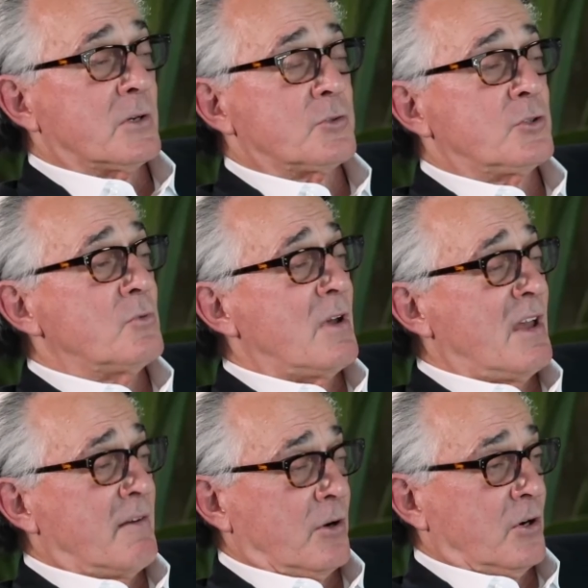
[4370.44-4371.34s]
Don't you
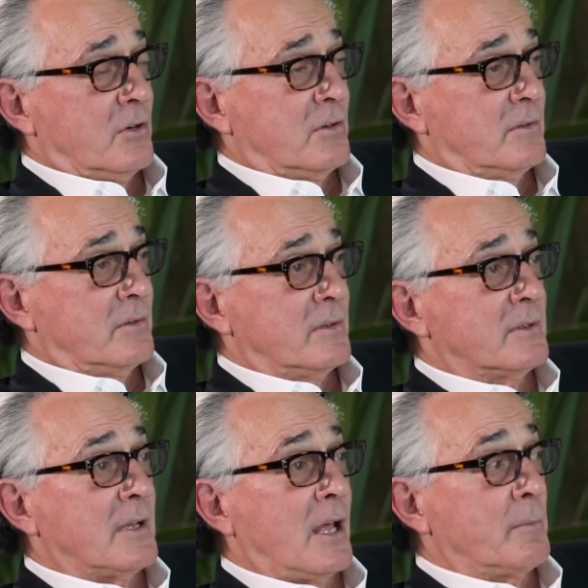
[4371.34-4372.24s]
ever
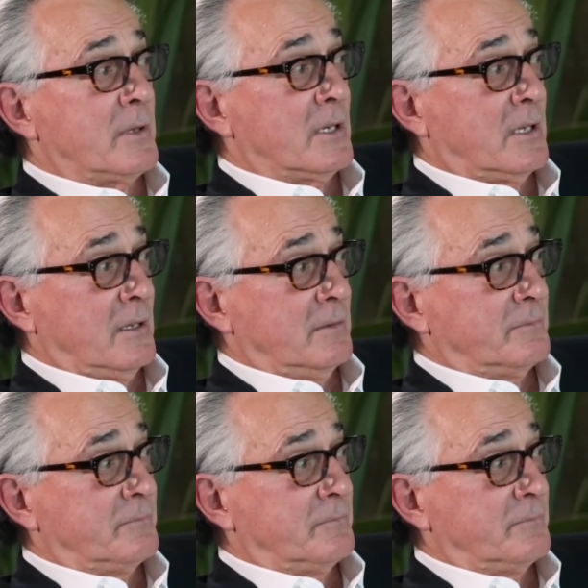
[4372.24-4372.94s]
dial me again.